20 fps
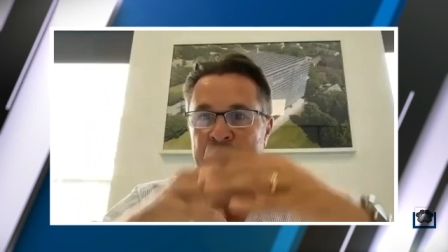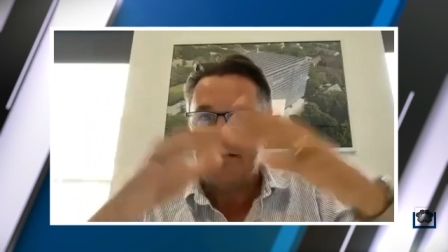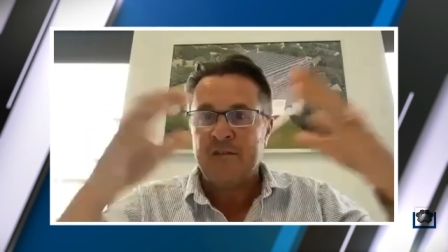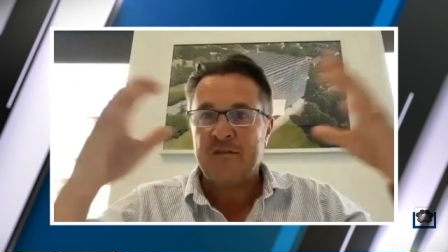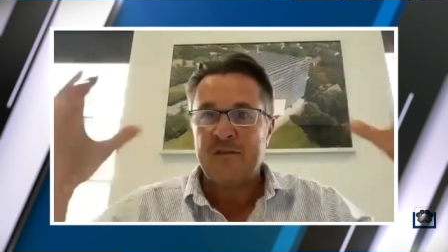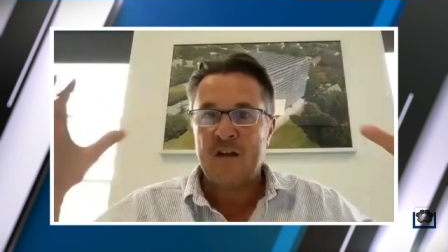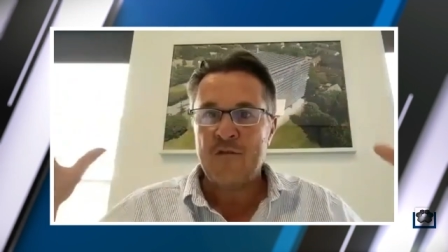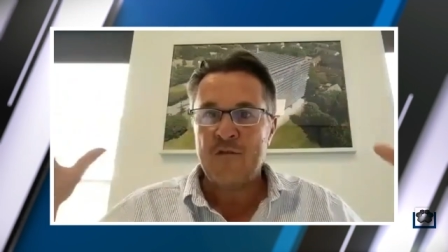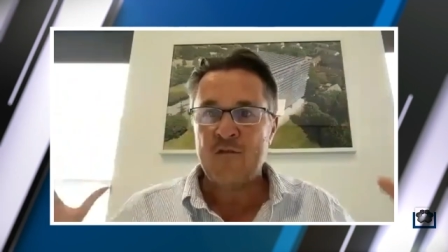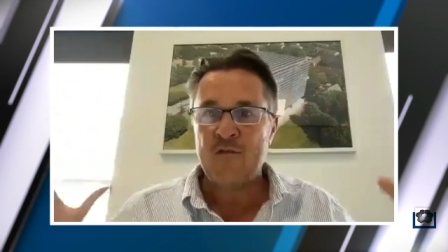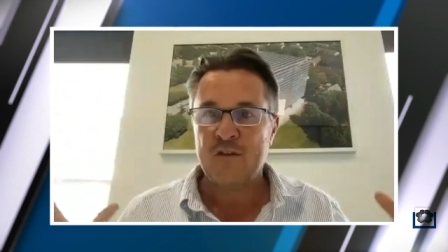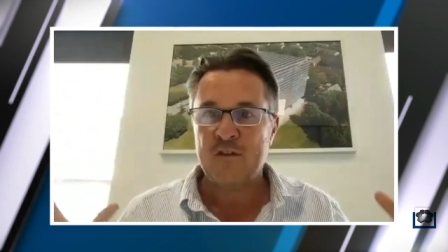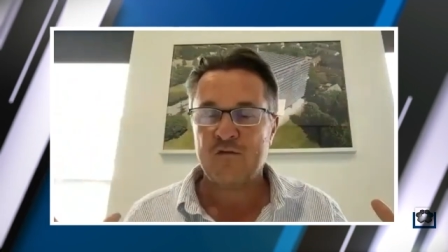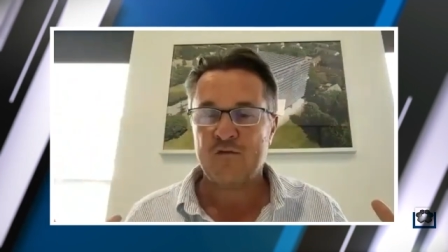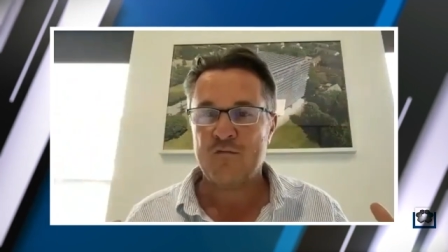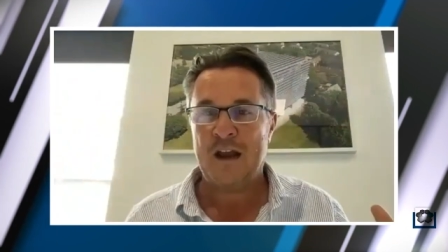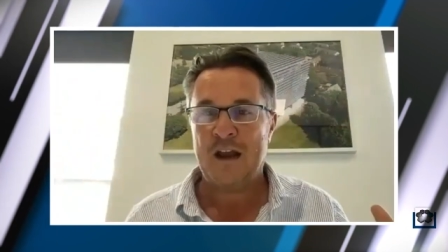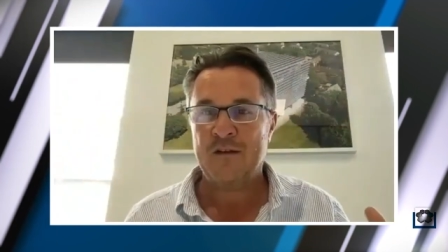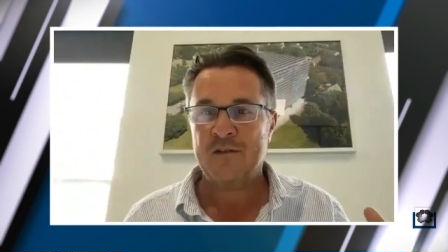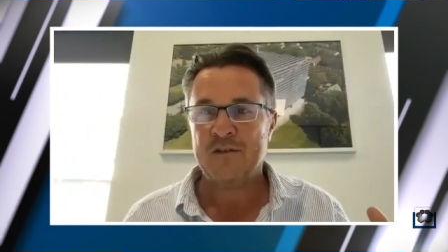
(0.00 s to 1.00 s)
there's stuff
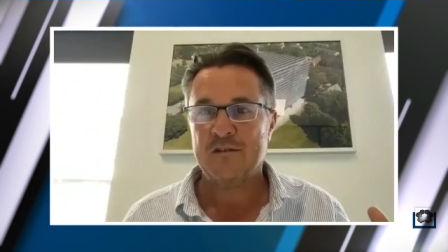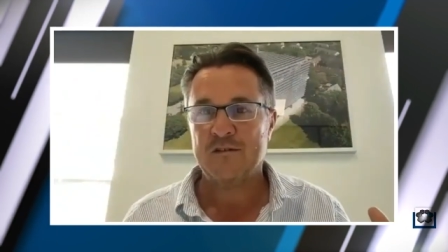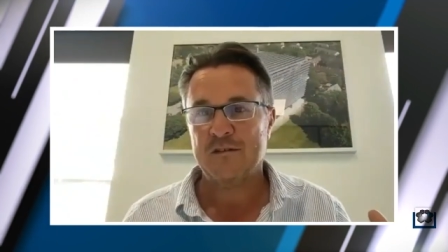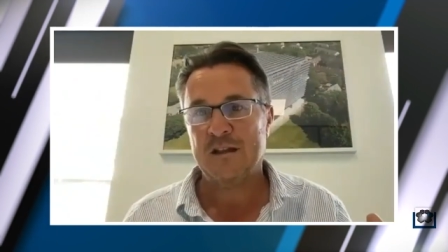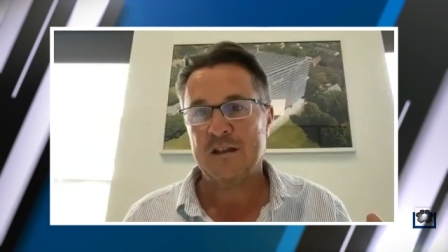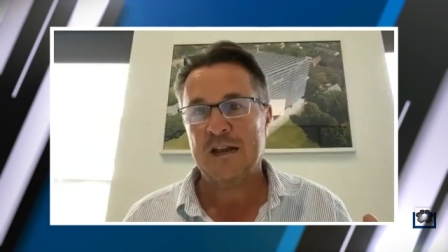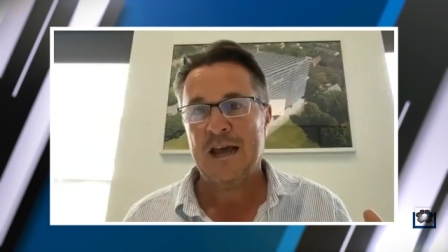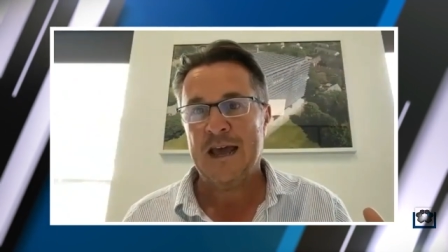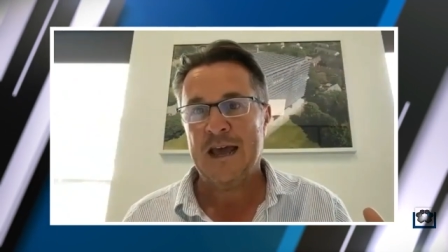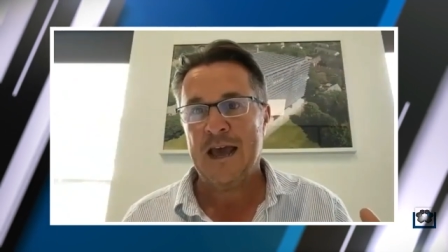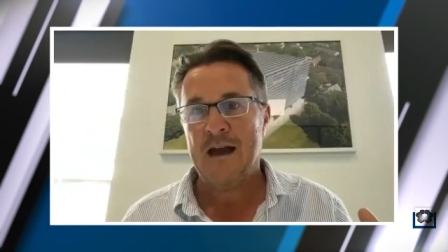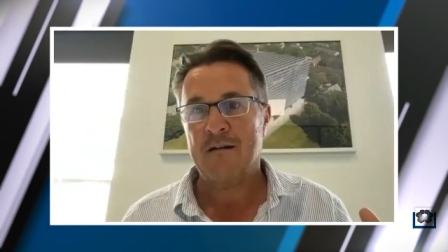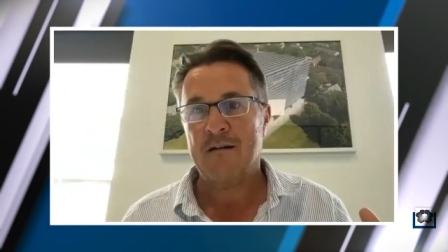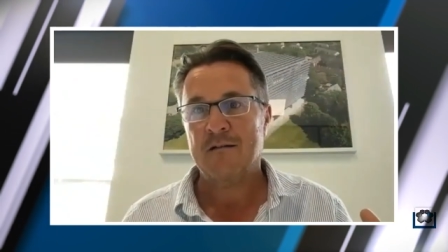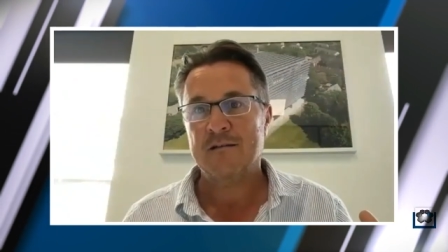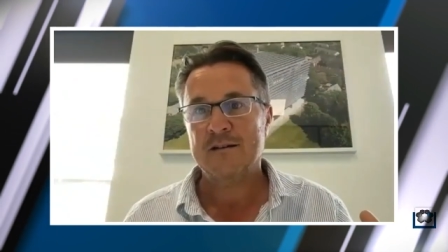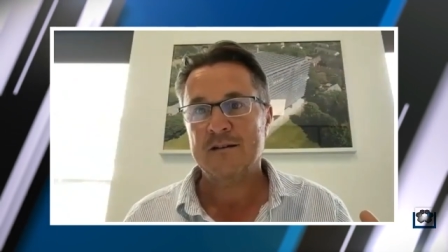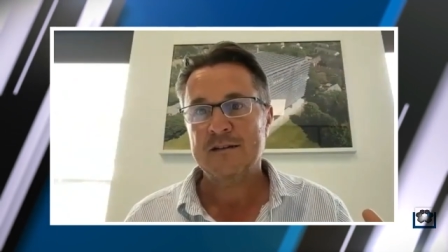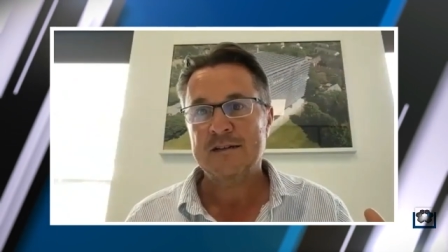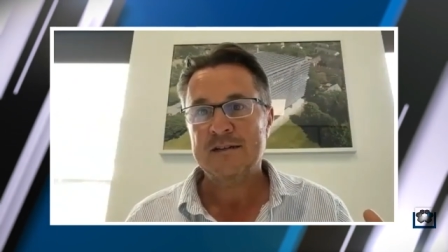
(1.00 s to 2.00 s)
that's relevant to the
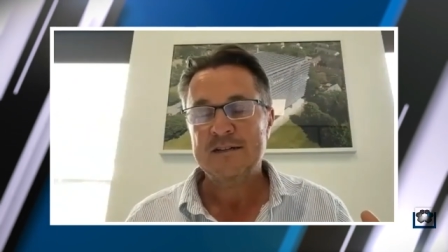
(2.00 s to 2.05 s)
layout